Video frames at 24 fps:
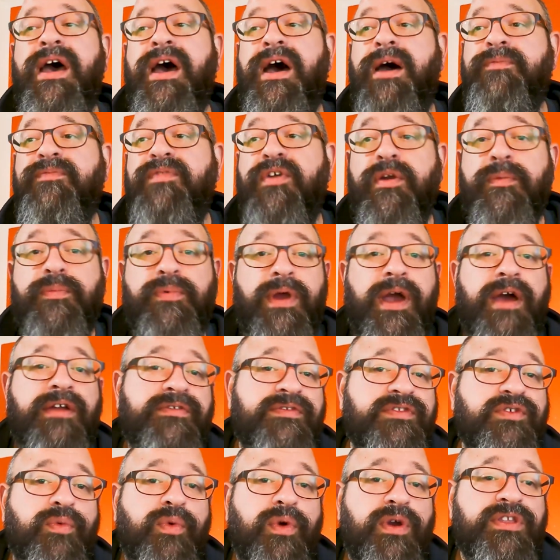I'm very proud
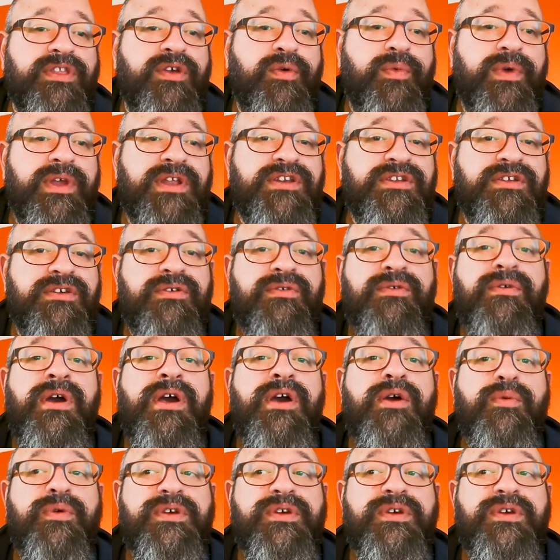of the work that we do.